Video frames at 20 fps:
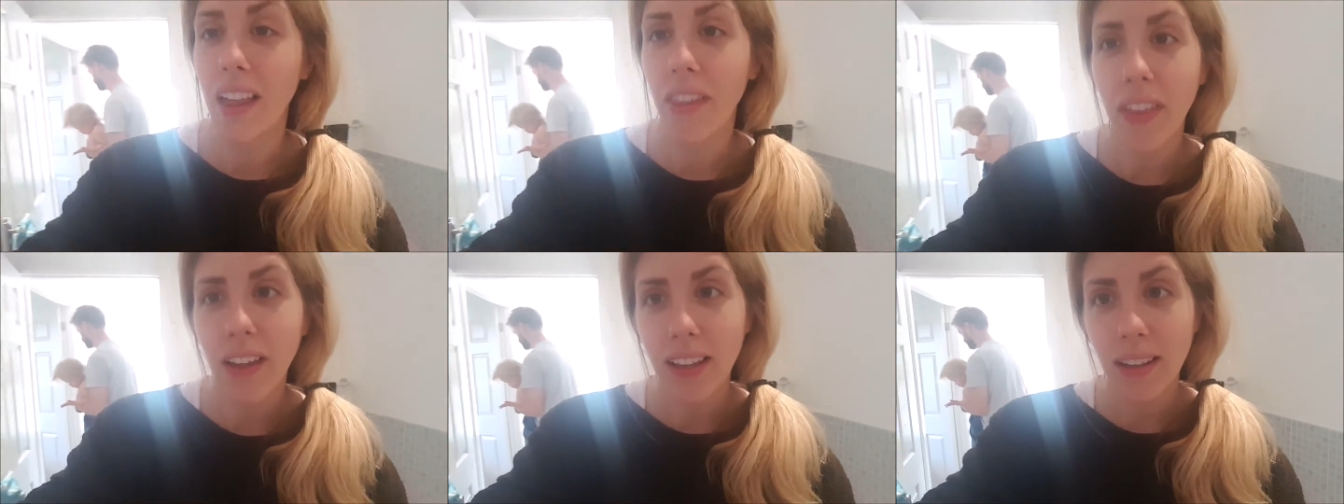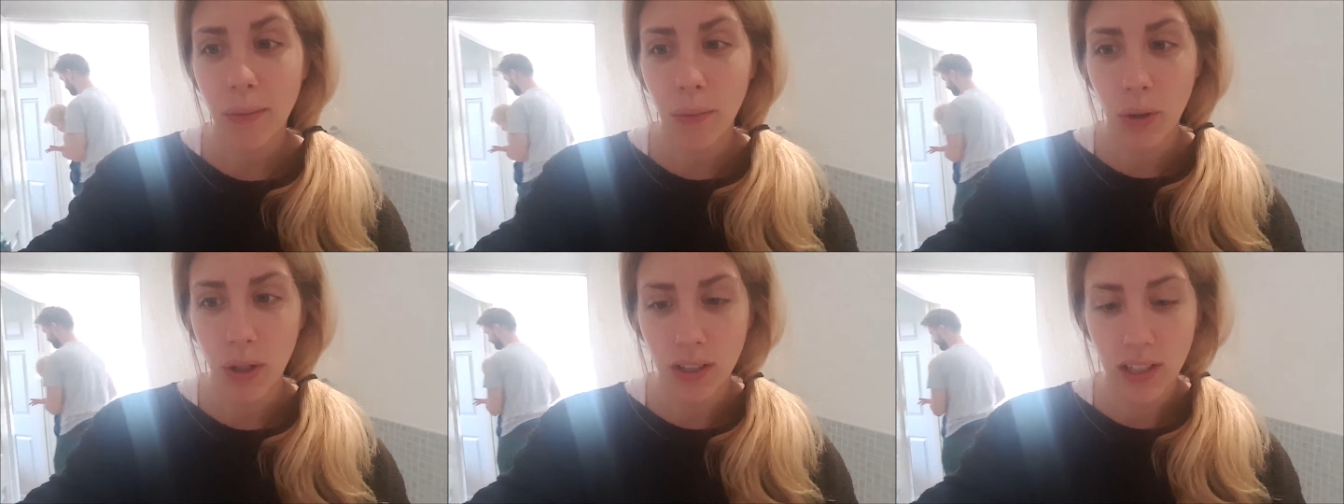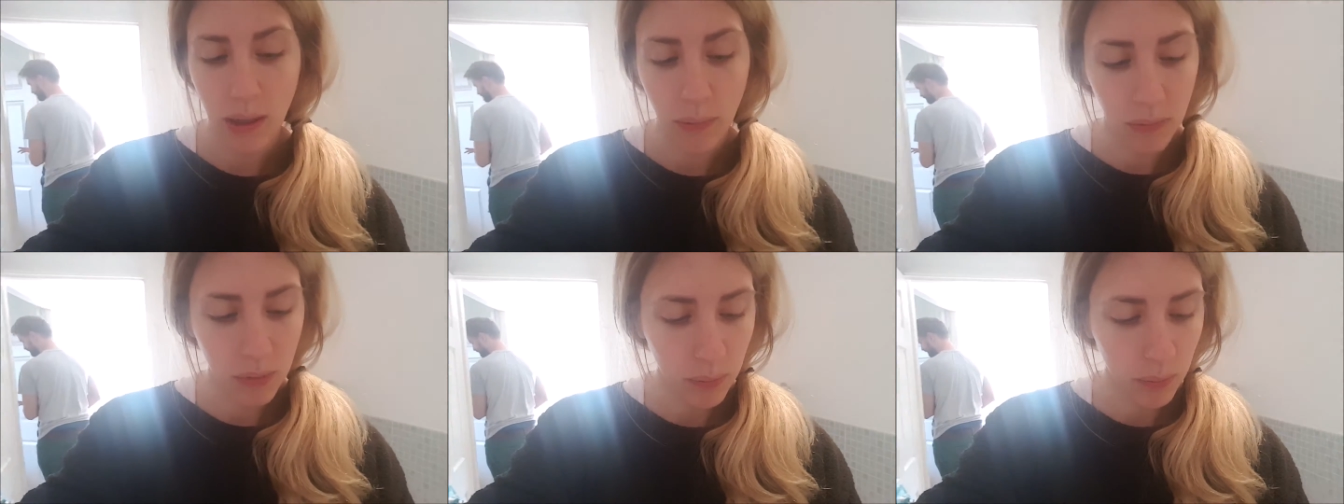I think we're
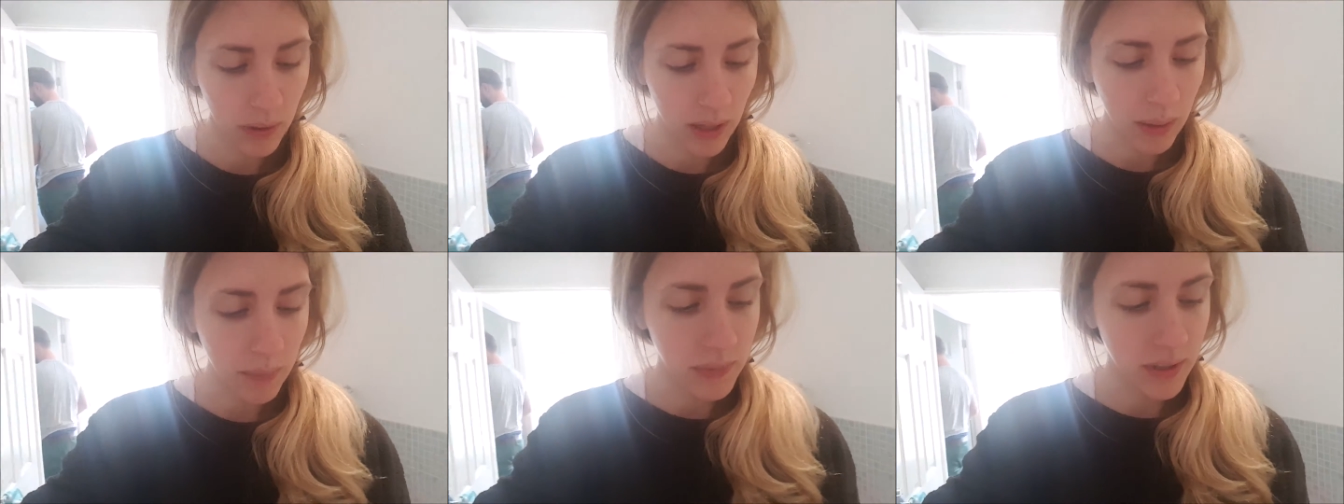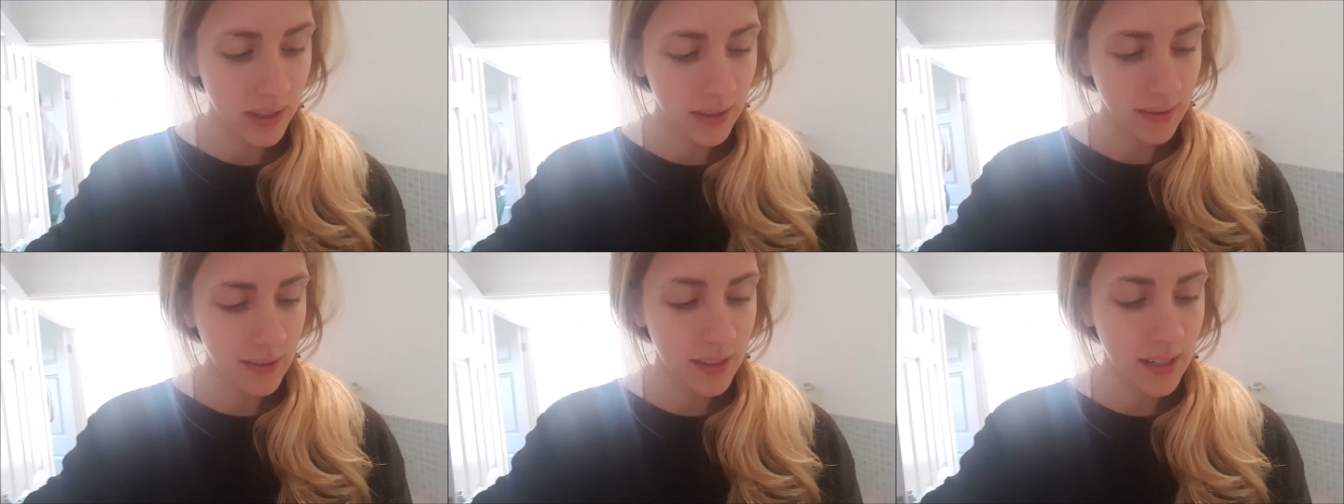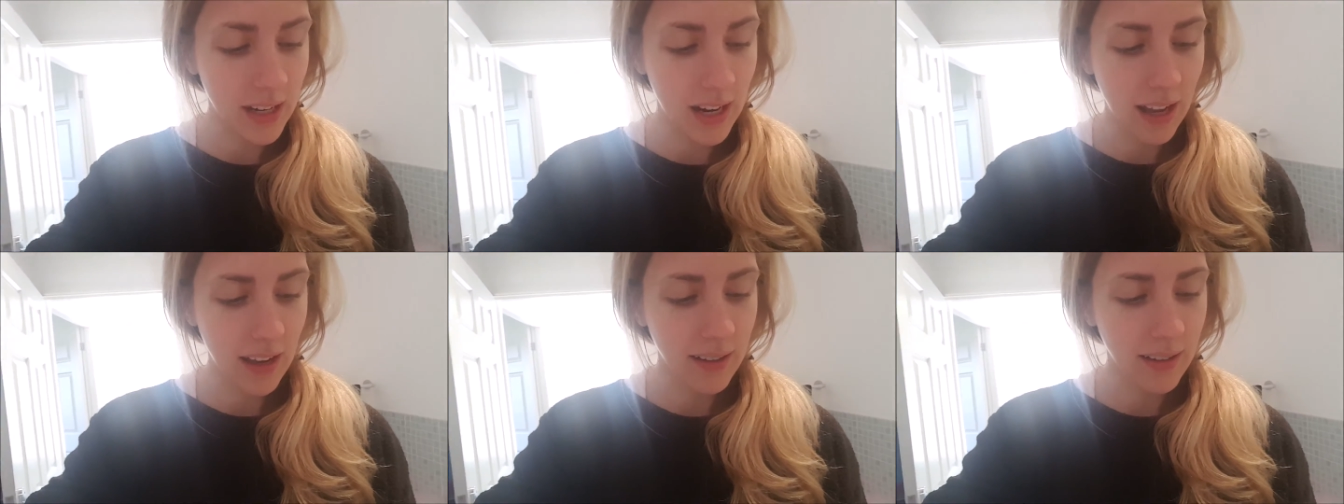done with plums
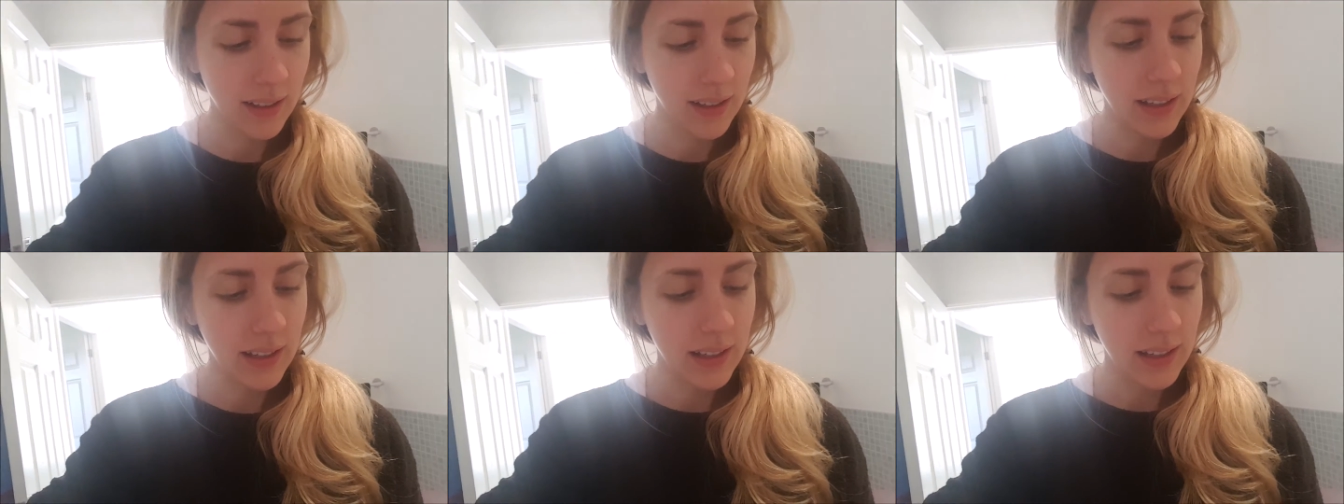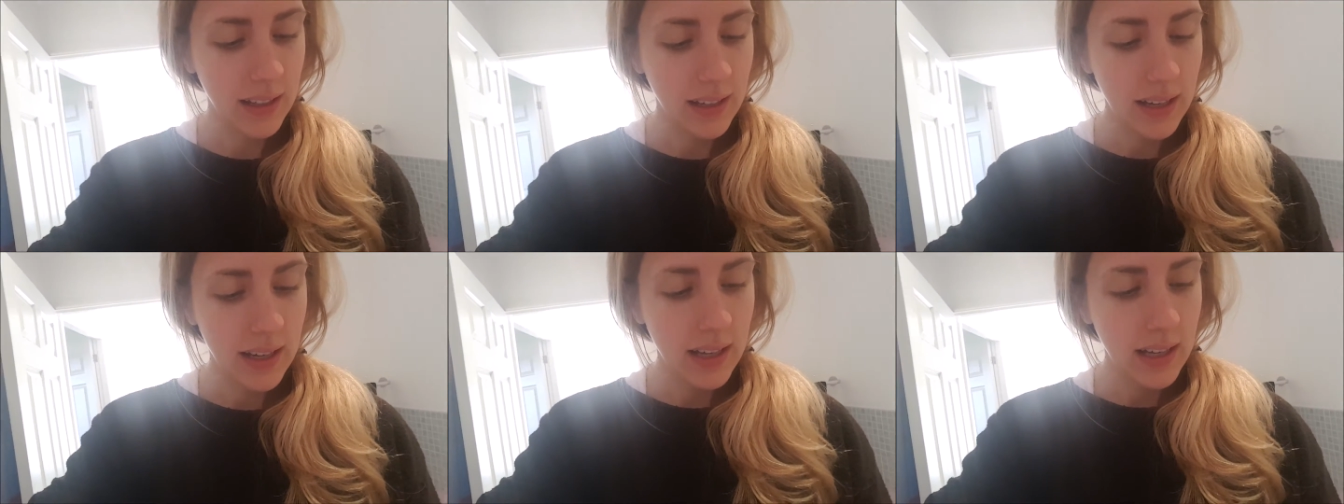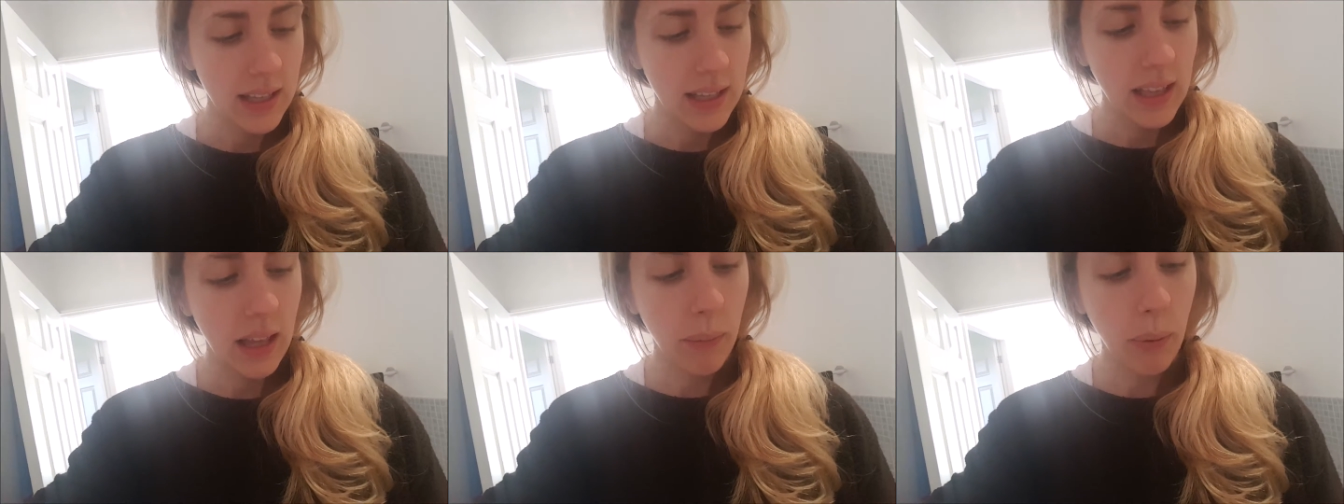today.
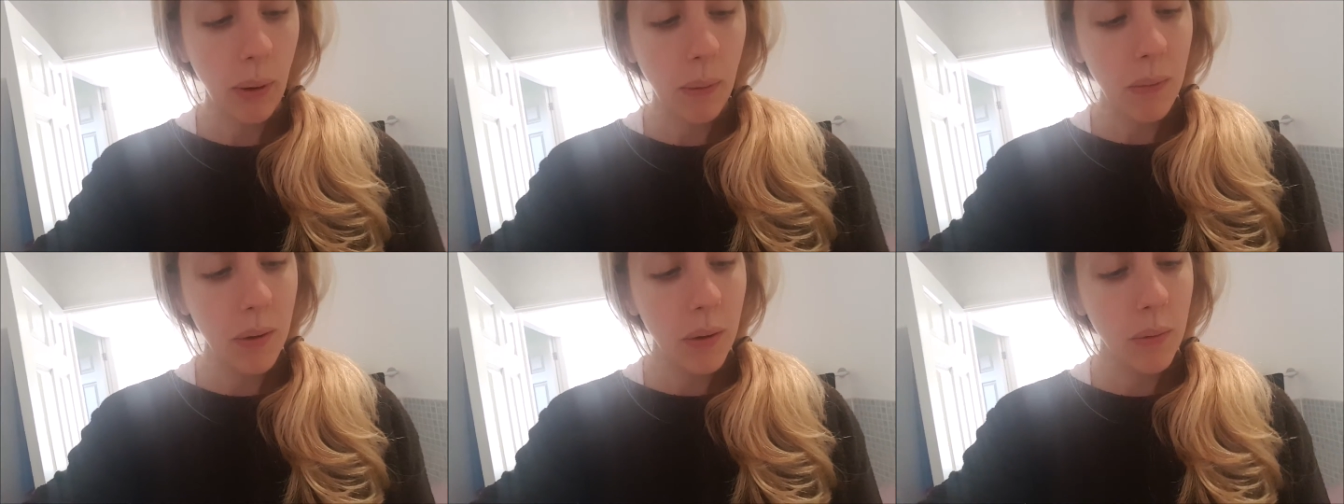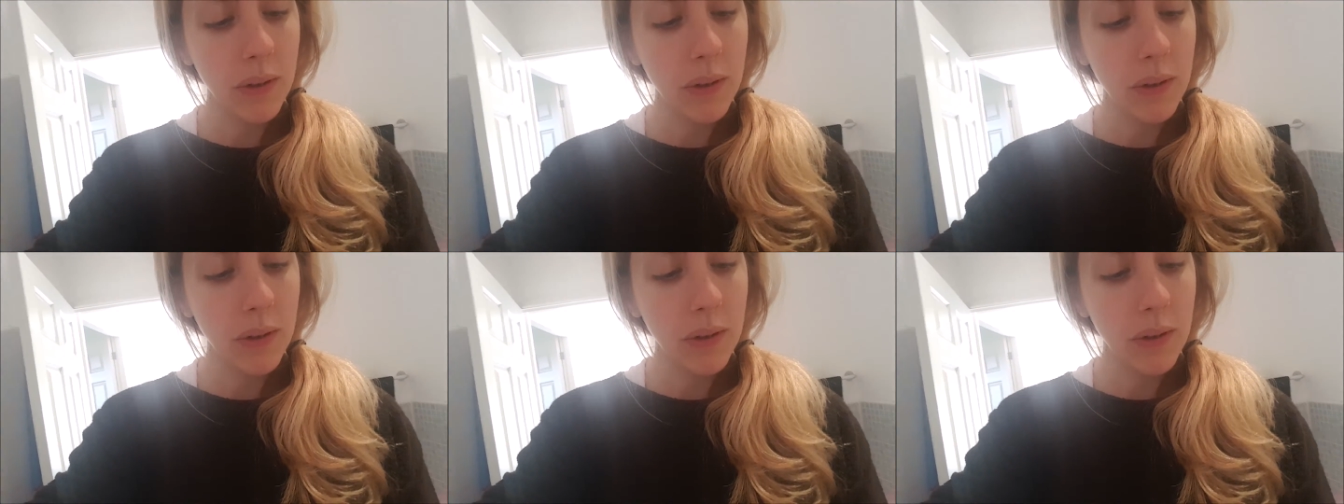That probably